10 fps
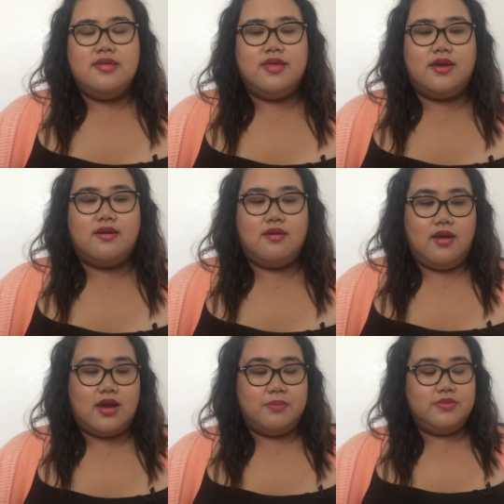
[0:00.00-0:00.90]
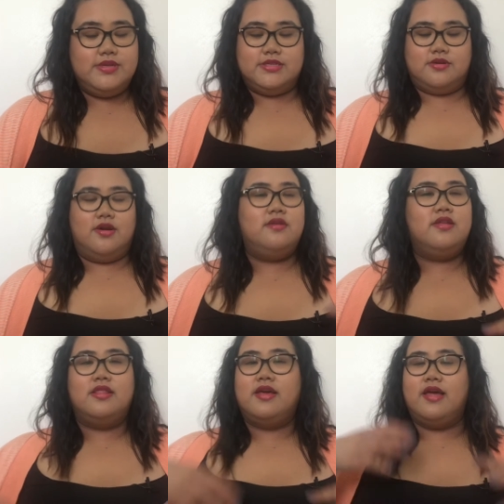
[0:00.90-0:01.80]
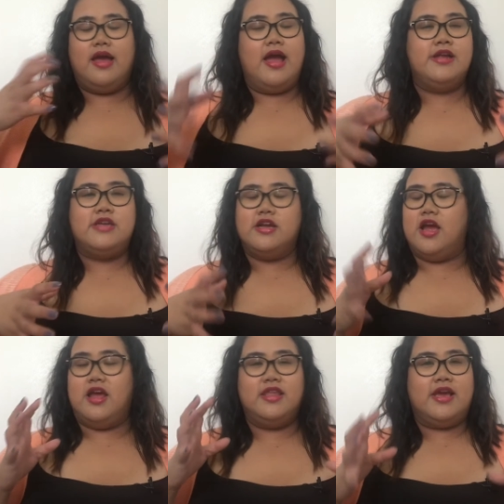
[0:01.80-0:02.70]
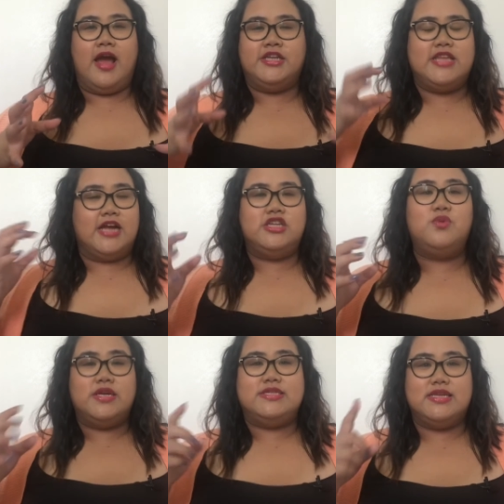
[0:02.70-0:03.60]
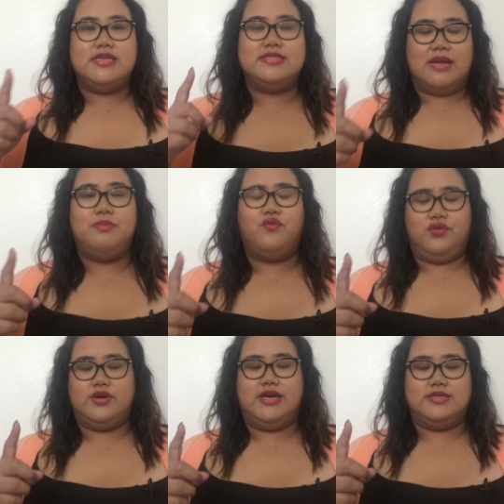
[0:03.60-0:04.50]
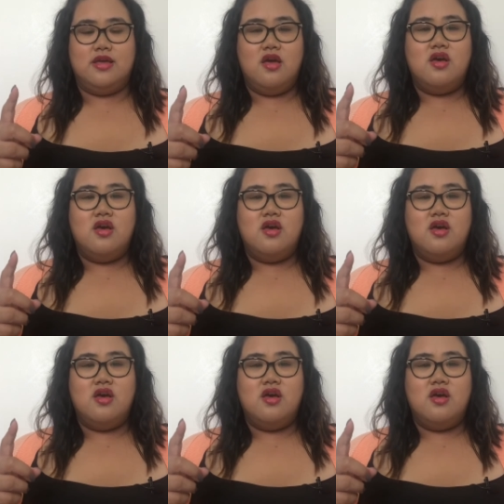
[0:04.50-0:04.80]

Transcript: Like a couple of days ago, like I, I like I just actually want to set an example for you guys.